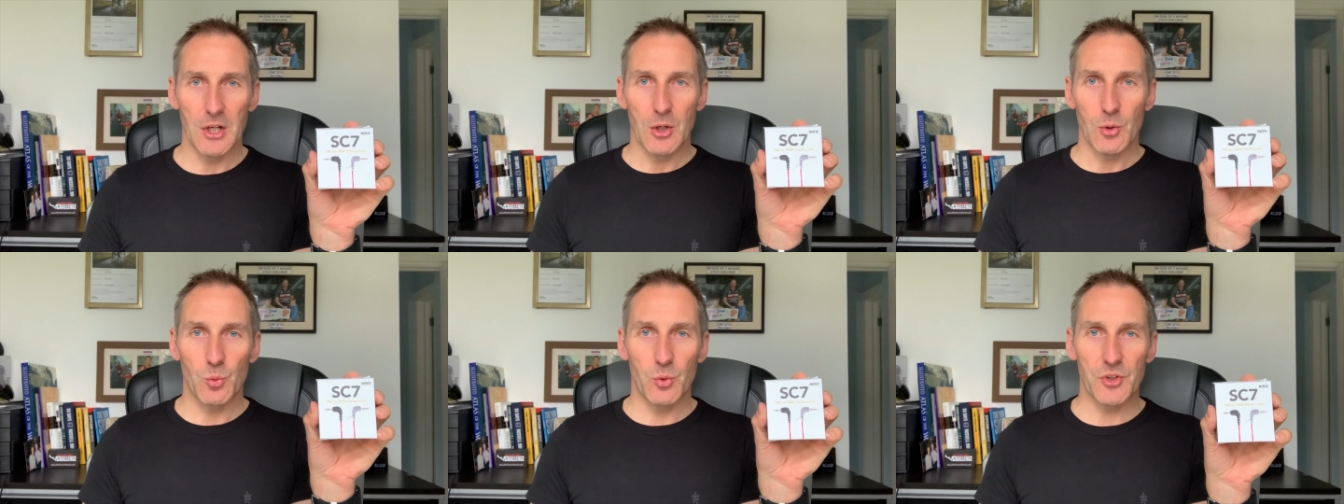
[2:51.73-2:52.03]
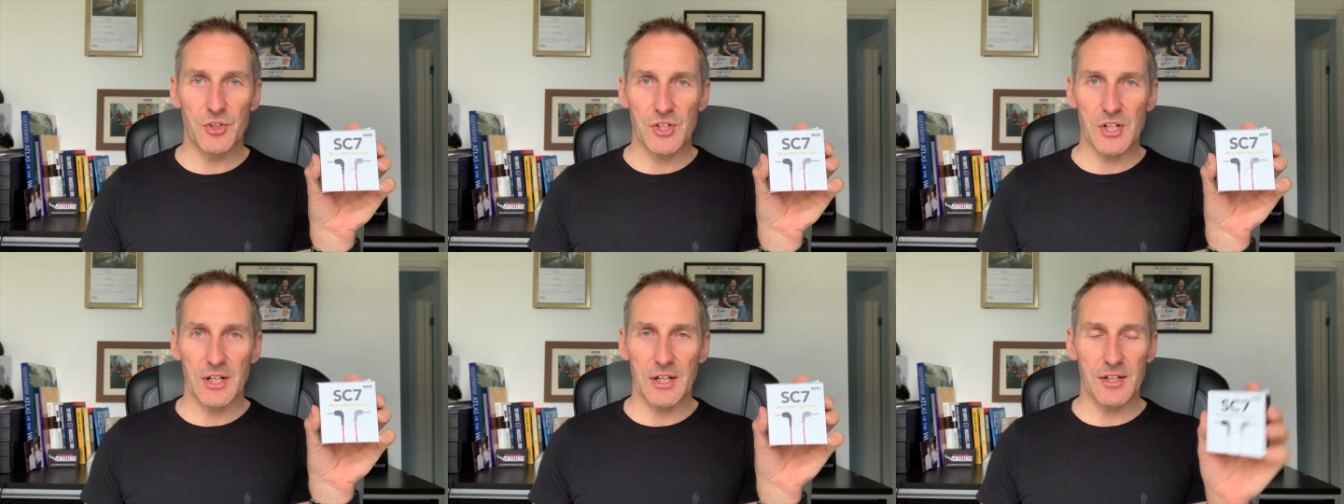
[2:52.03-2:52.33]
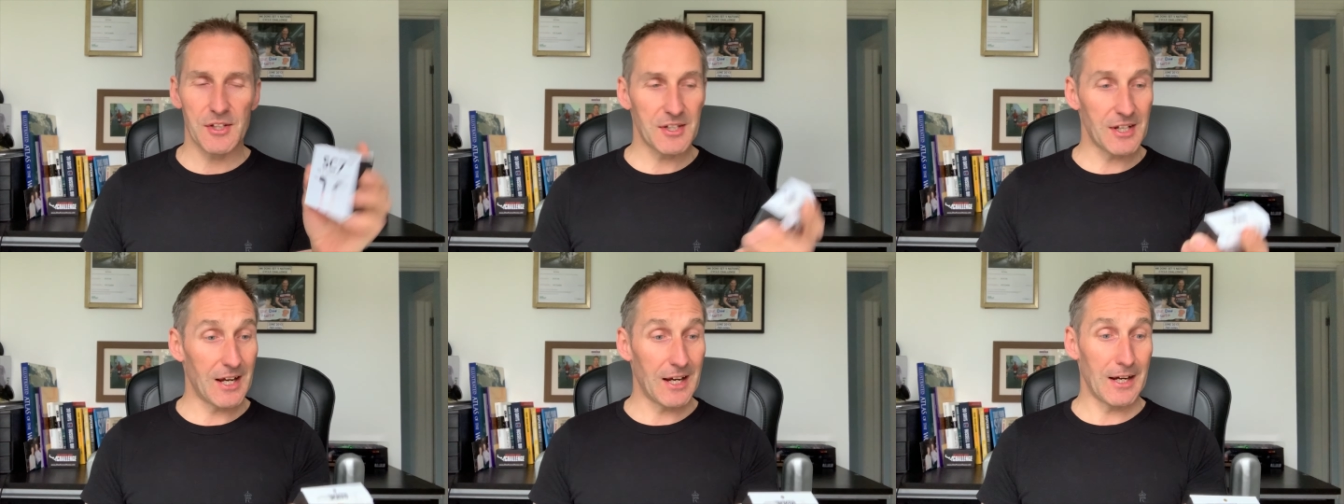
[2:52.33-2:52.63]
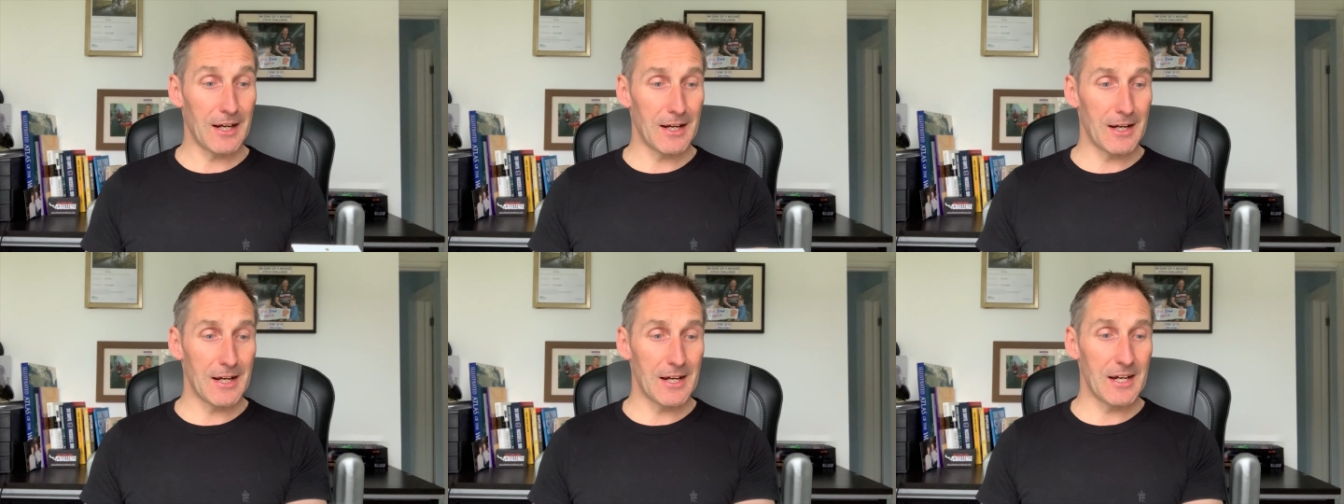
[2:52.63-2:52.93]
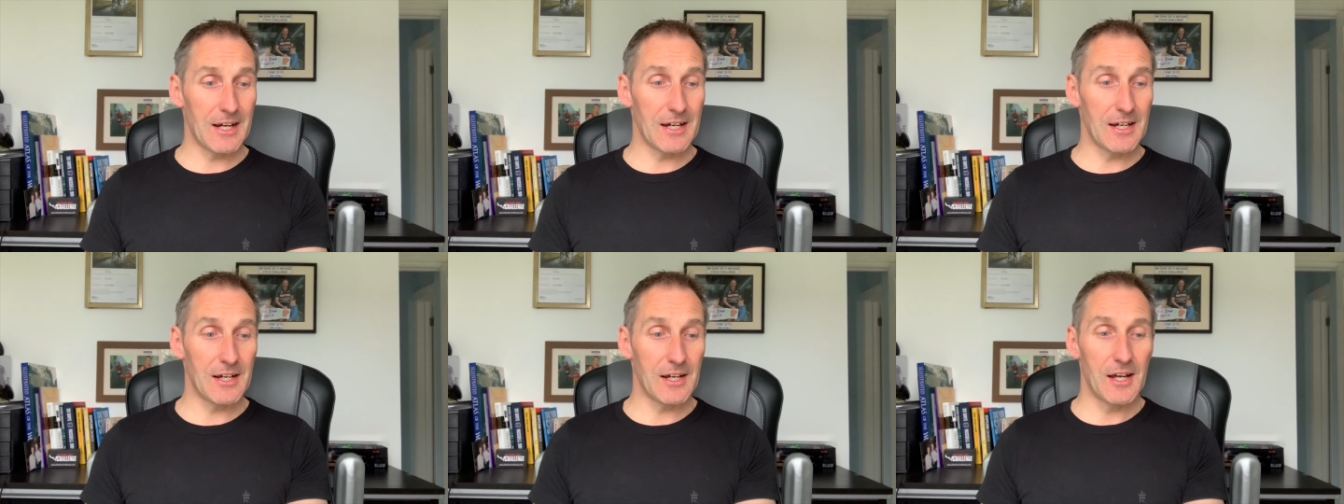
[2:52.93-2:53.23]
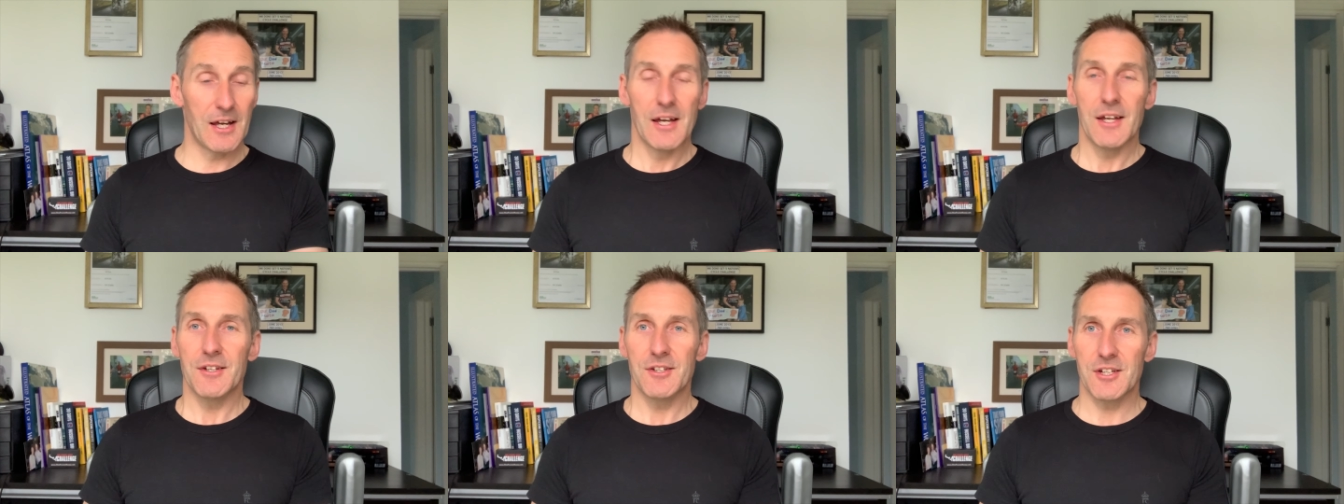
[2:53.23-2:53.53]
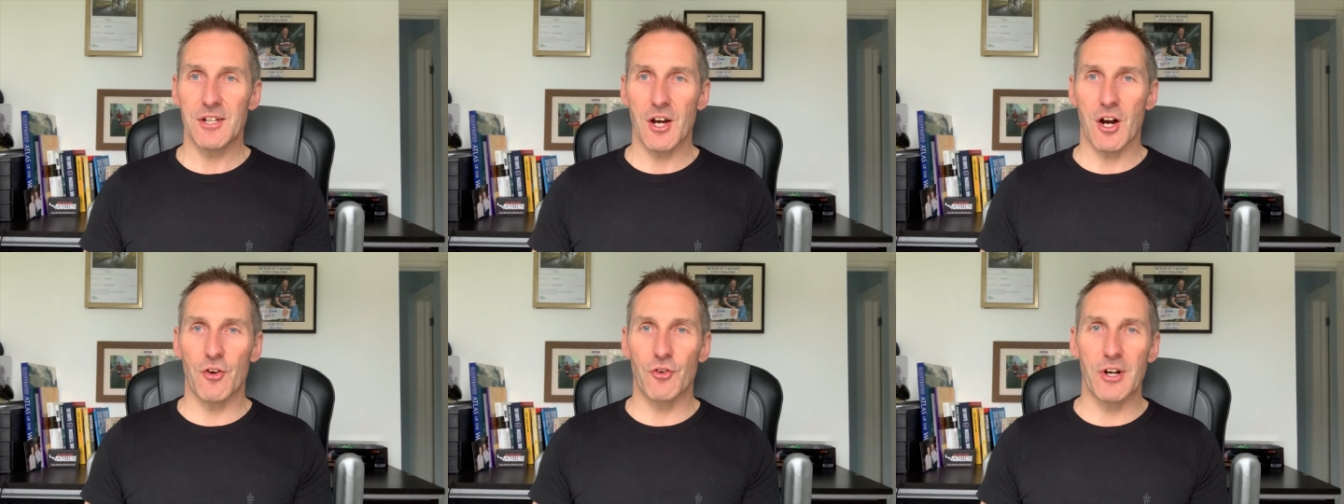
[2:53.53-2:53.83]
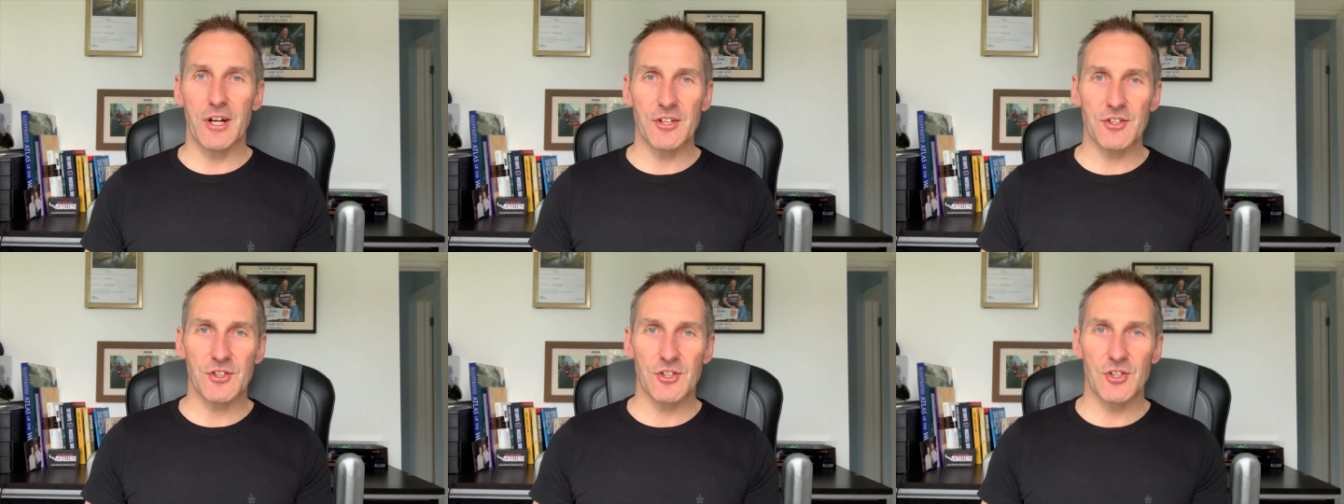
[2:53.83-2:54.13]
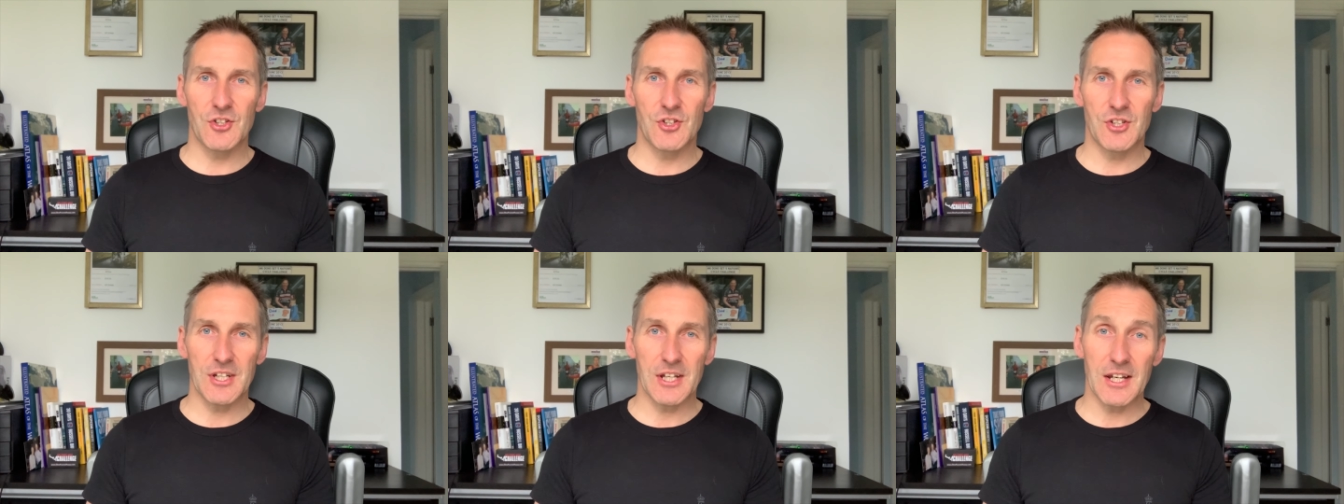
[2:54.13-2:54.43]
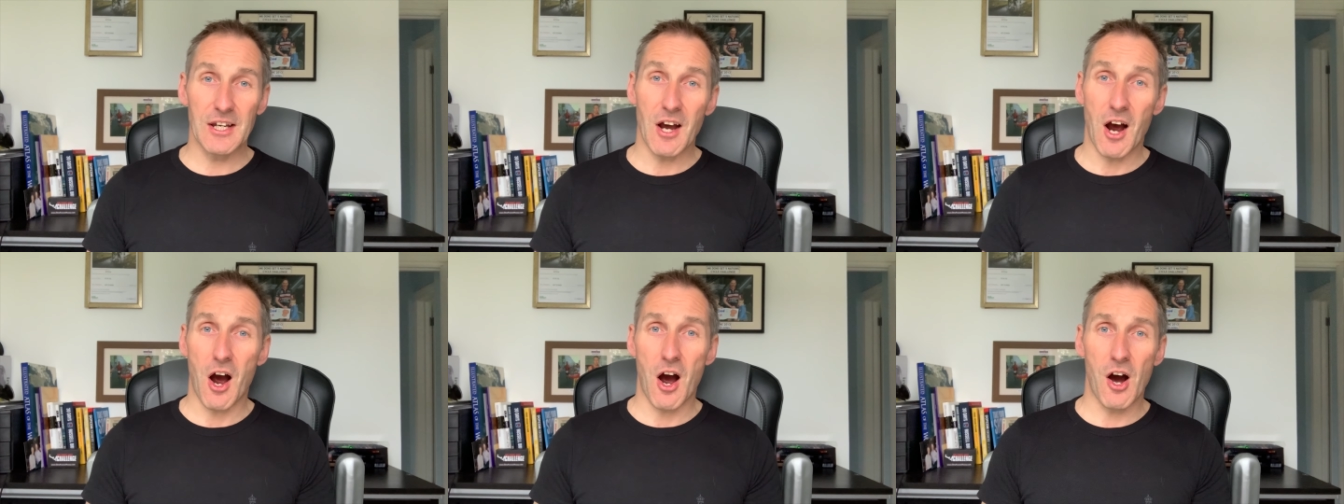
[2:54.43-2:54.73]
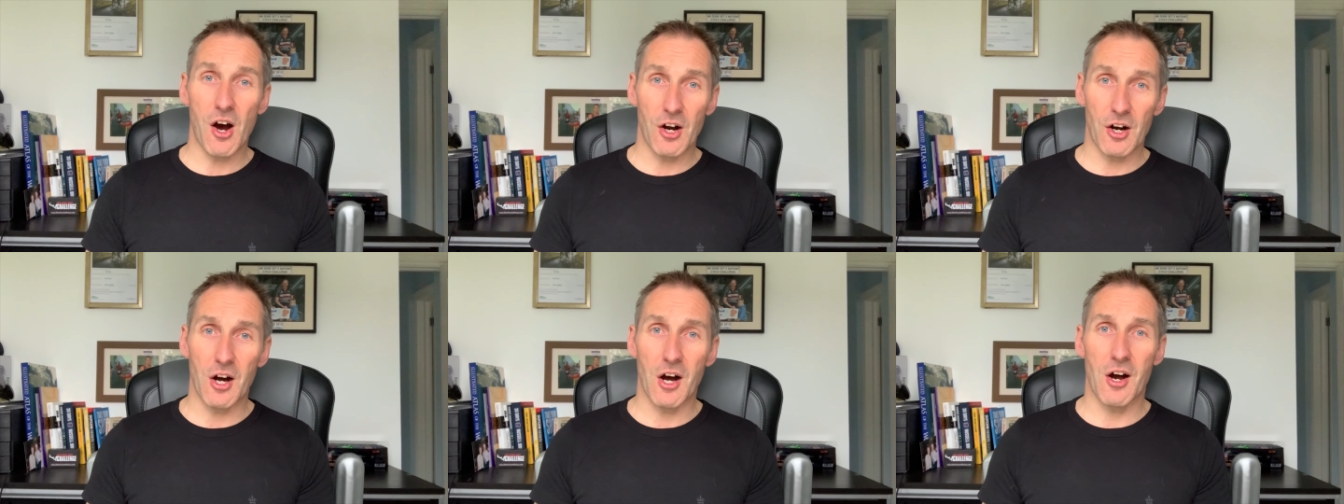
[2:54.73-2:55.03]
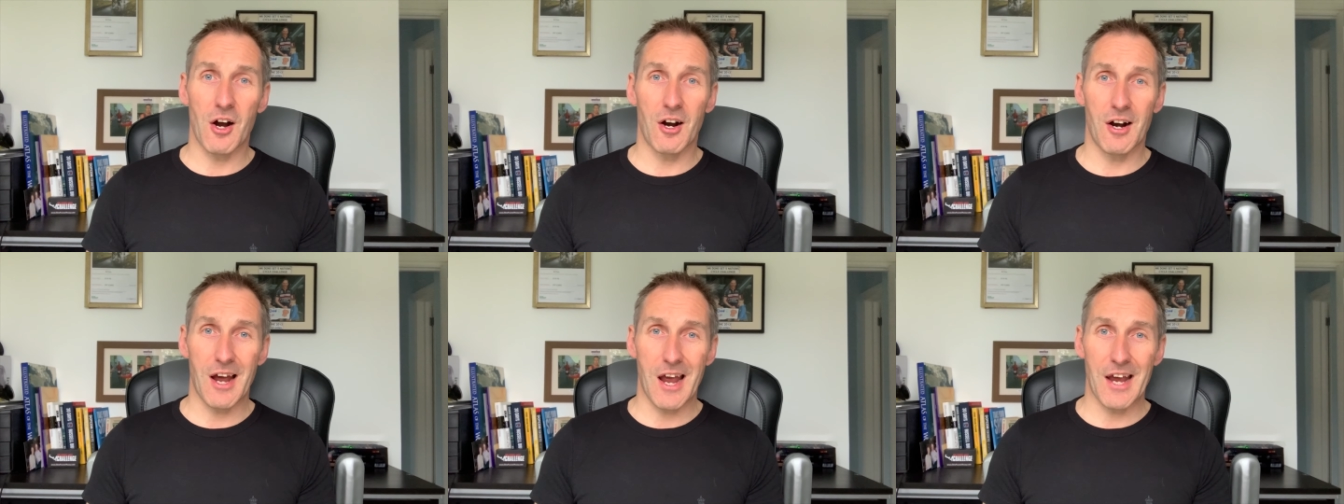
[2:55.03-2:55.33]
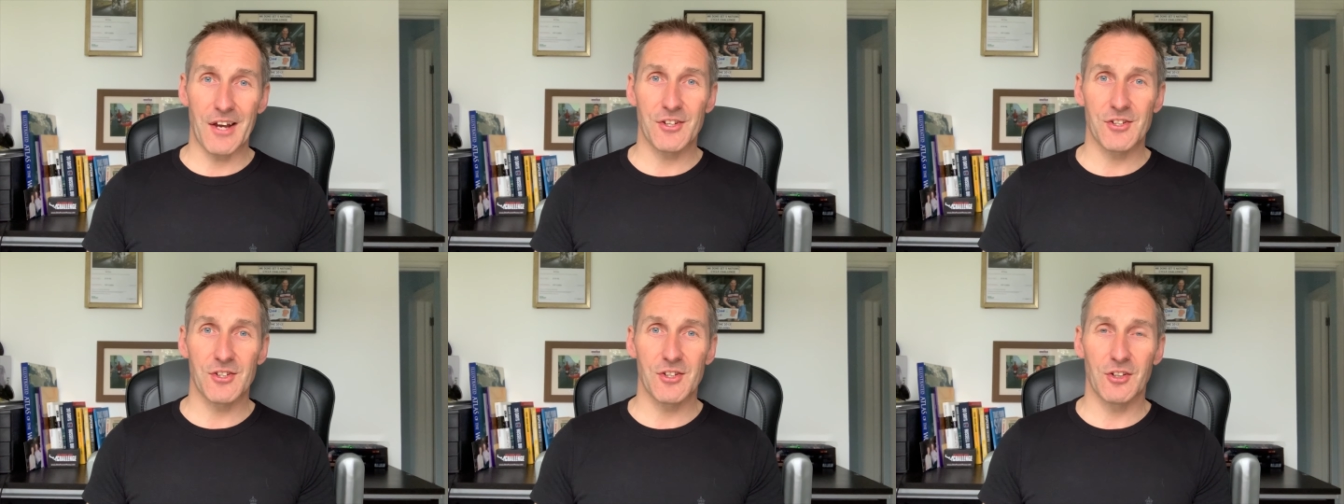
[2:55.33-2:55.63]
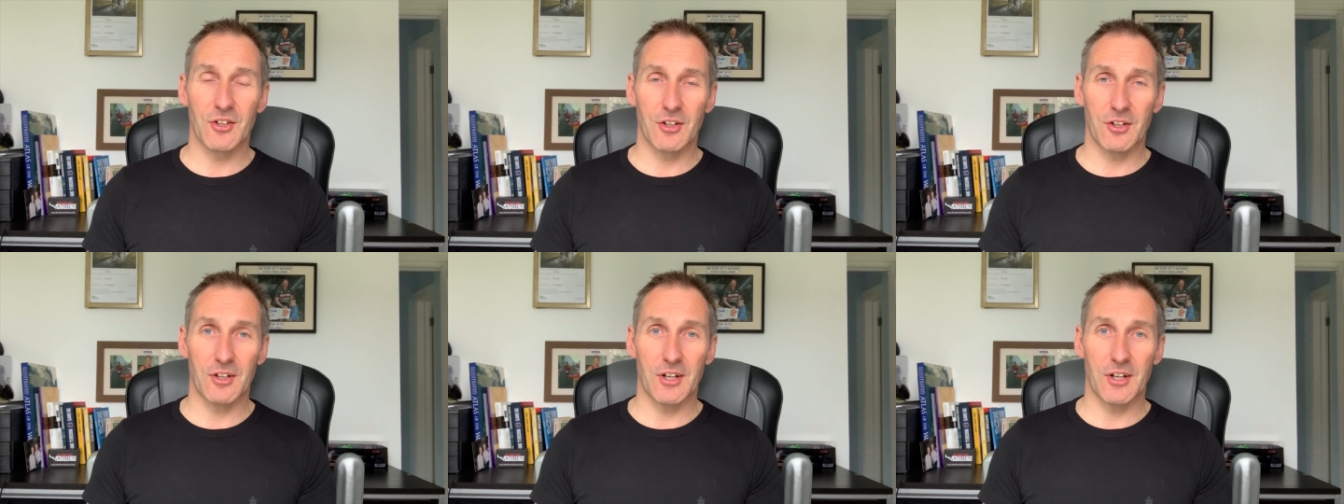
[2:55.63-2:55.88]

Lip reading: which is a TRS to TRRS